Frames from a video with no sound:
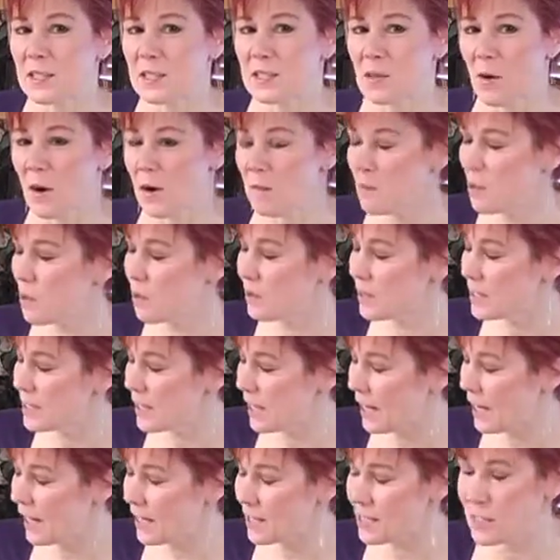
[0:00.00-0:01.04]
so I'm going
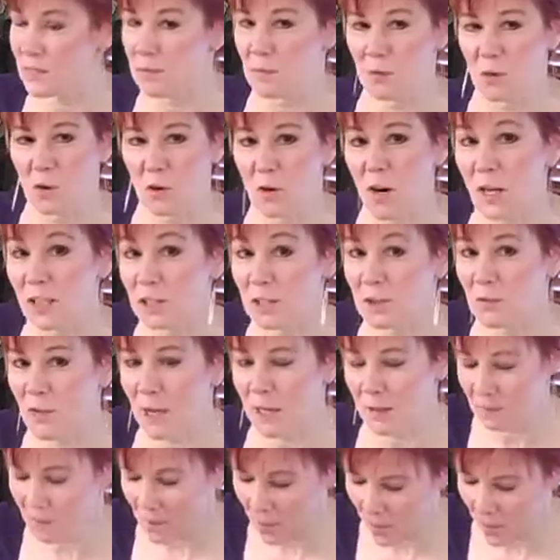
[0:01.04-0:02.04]
to add some crushed red